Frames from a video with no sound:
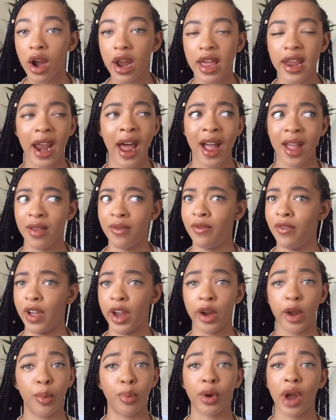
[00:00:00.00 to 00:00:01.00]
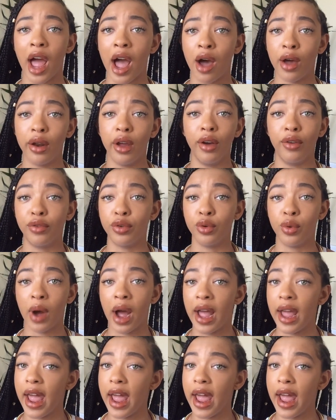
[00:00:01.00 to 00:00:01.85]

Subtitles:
and I am very proud of who I